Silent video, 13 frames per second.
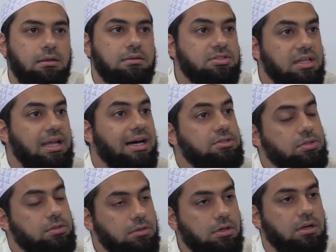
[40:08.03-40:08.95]
There's a
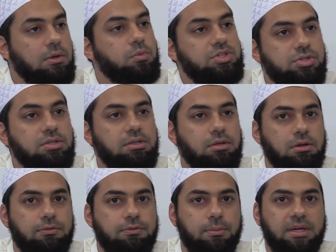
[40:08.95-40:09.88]
lot to learn, and we should
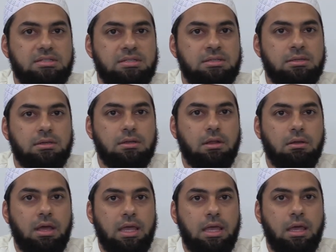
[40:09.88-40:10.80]
learn from it,
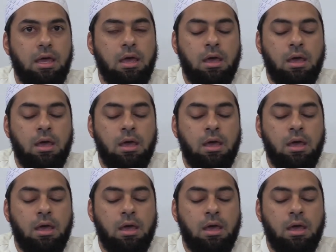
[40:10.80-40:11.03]
right?